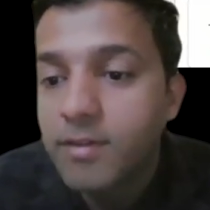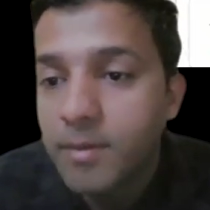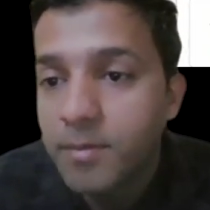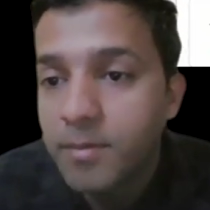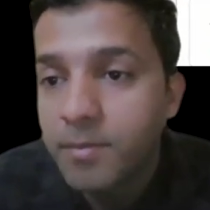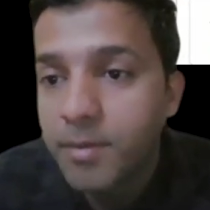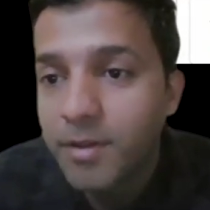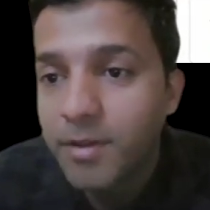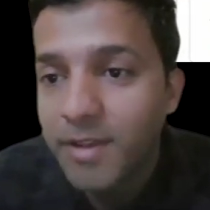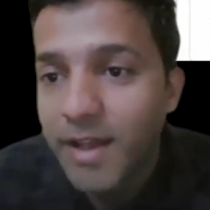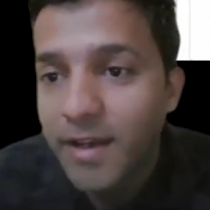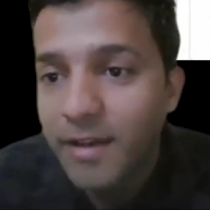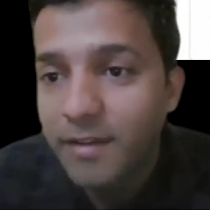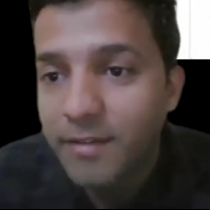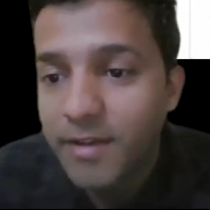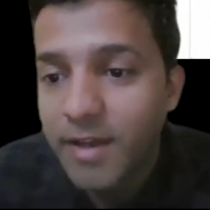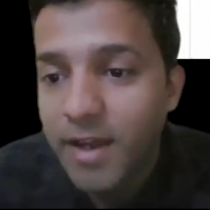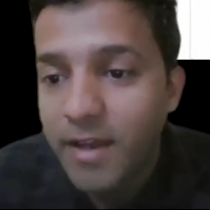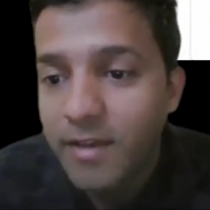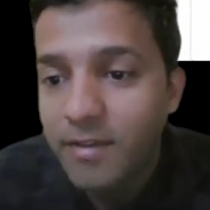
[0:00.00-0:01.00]
simple that
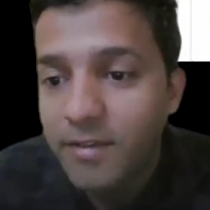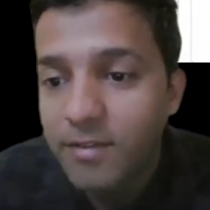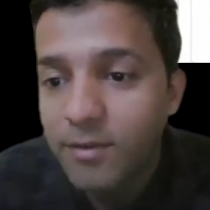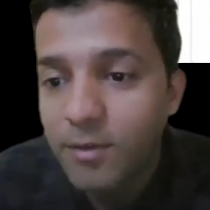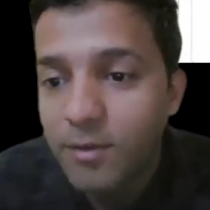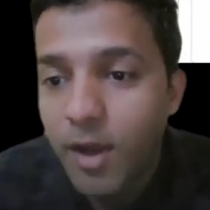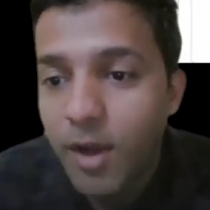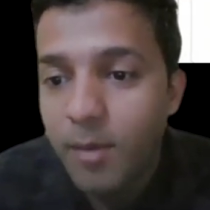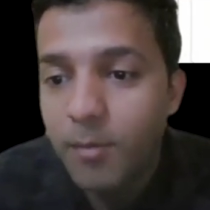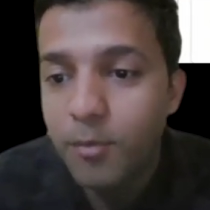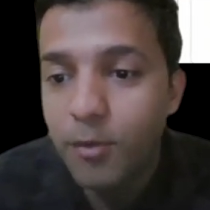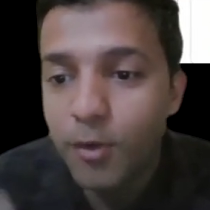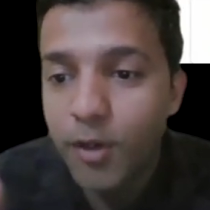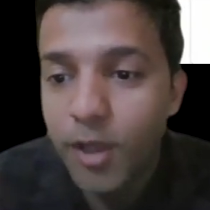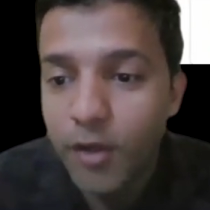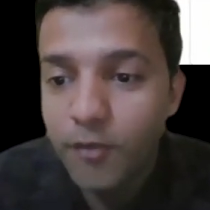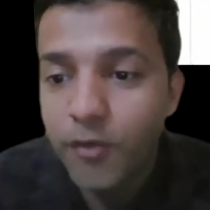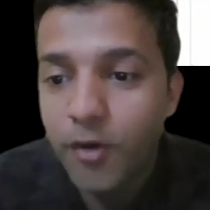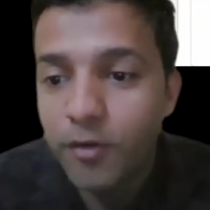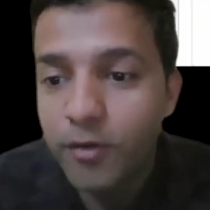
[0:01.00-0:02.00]
is, guys. So I'm
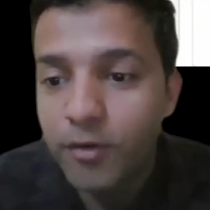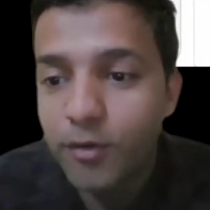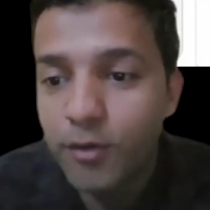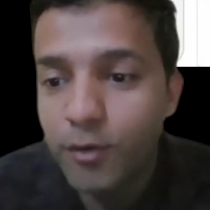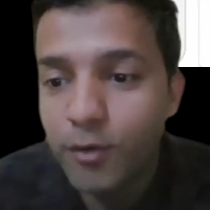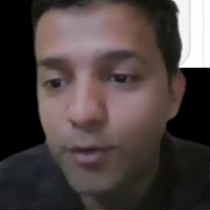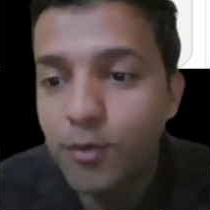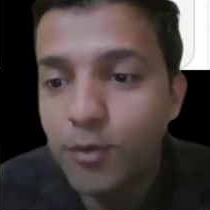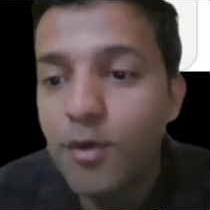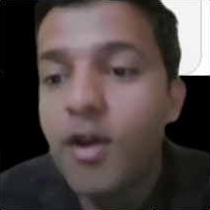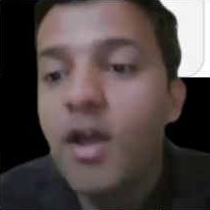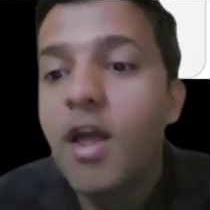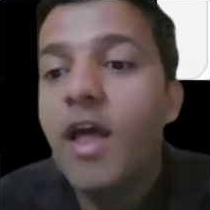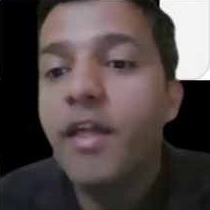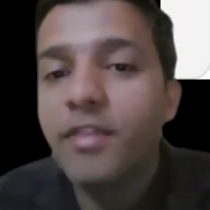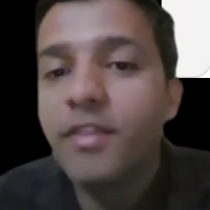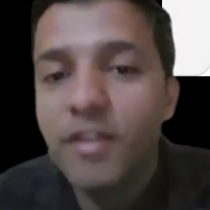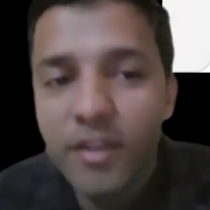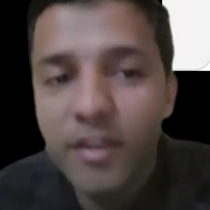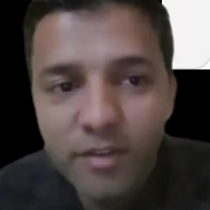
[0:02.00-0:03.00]
looking forward to do
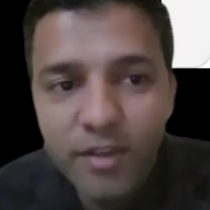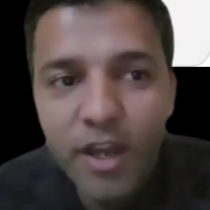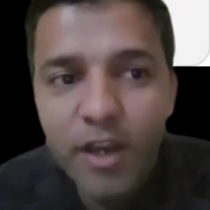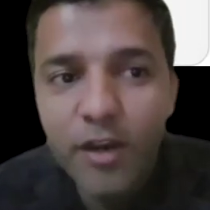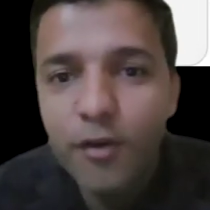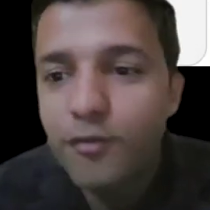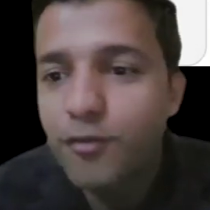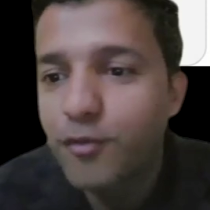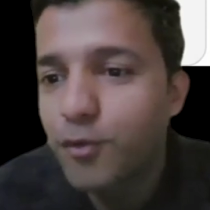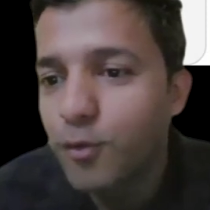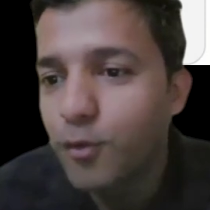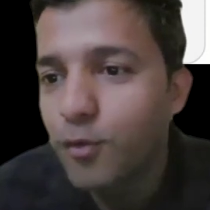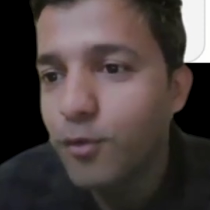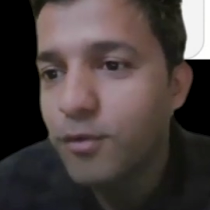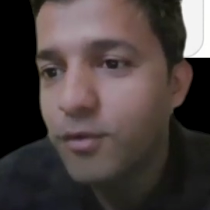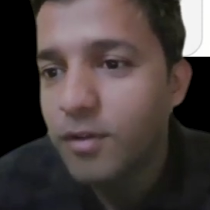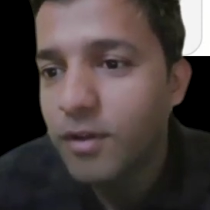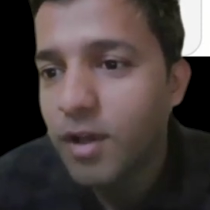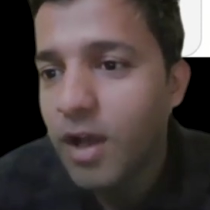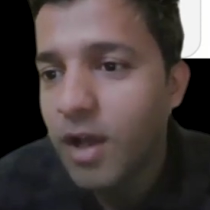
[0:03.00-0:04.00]
these kind of
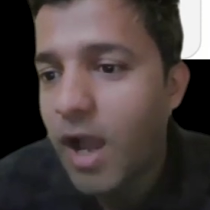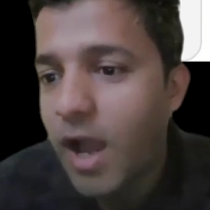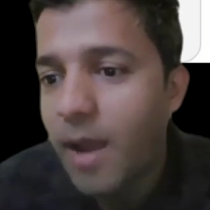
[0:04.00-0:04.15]
tools.